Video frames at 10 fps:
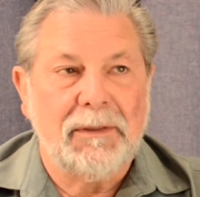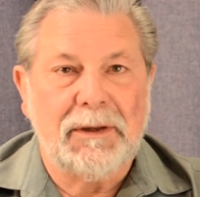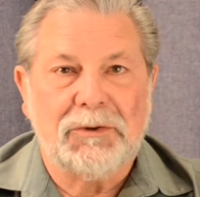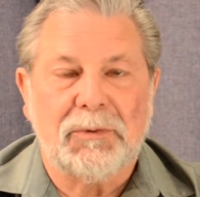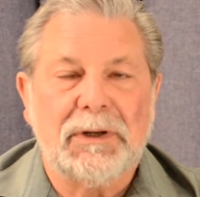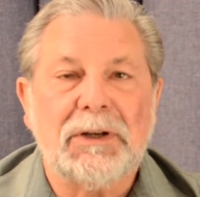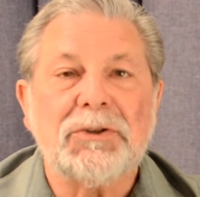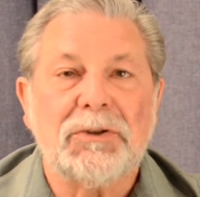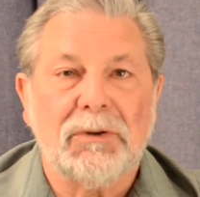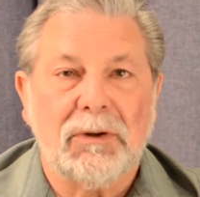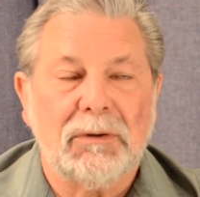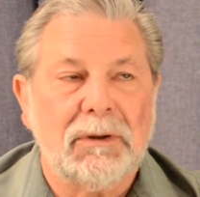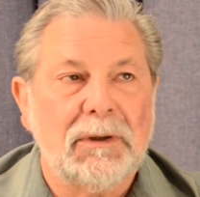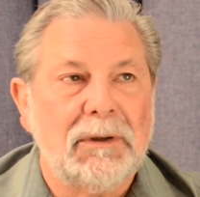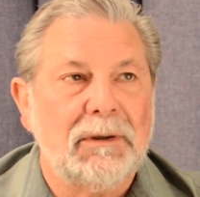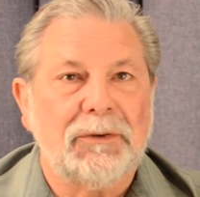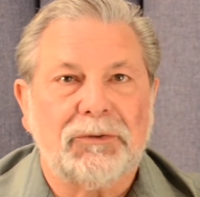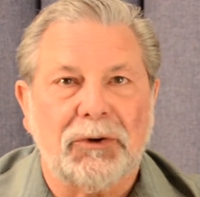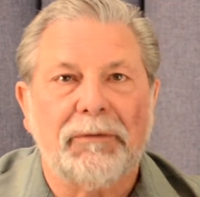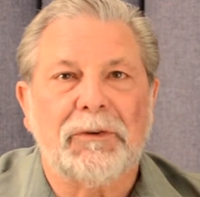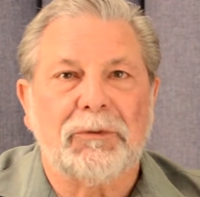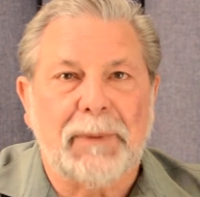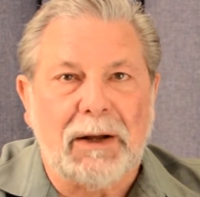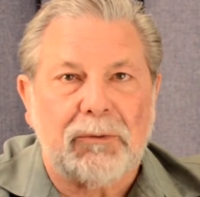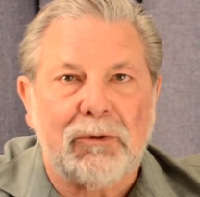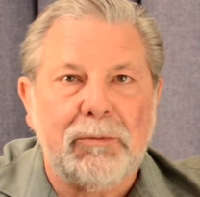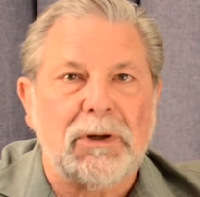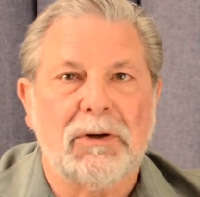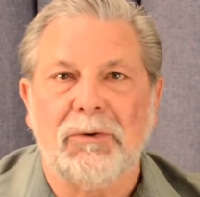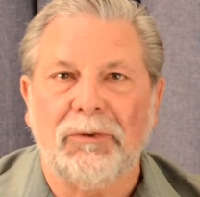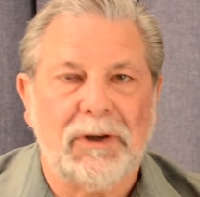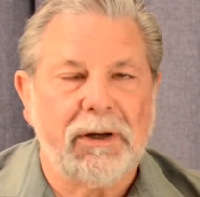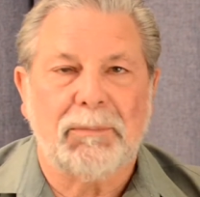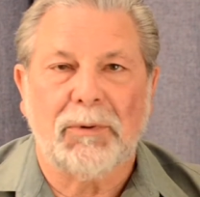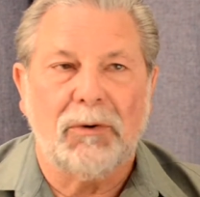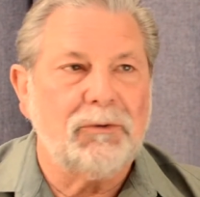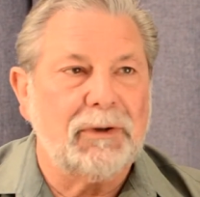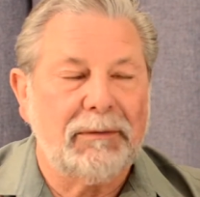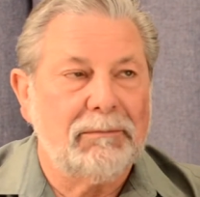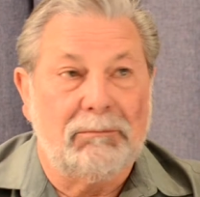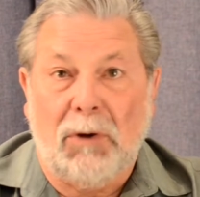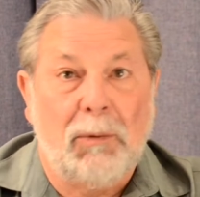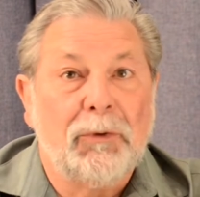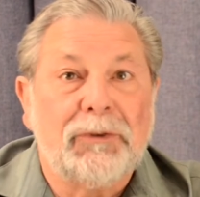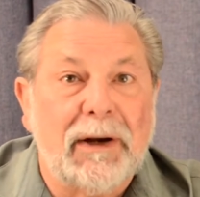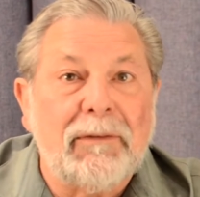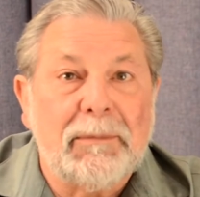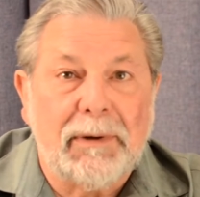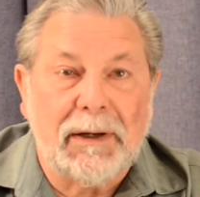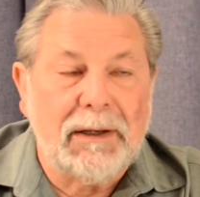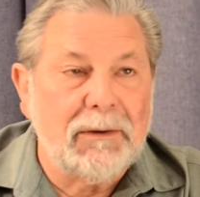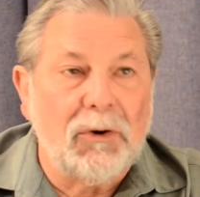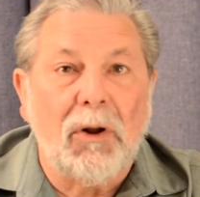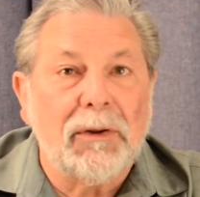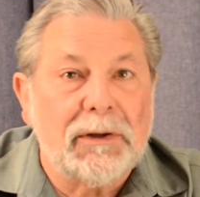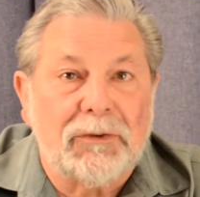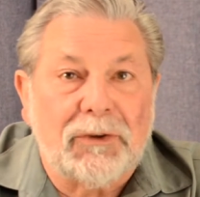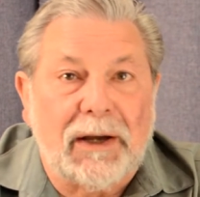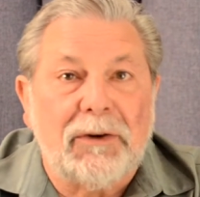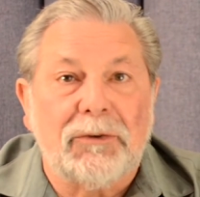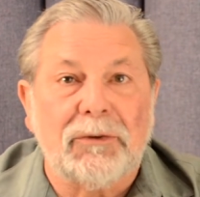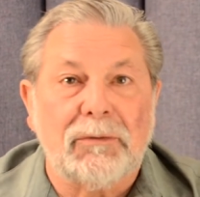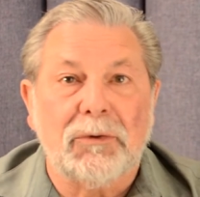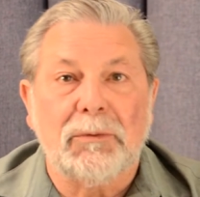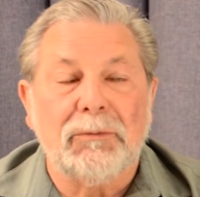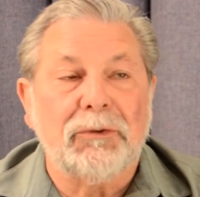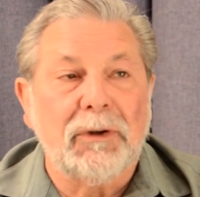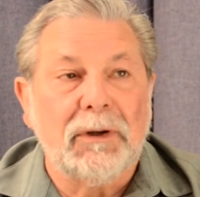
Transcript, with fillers: the traditional surface mount room acoustic approach that almost everybody and all the designers of rooms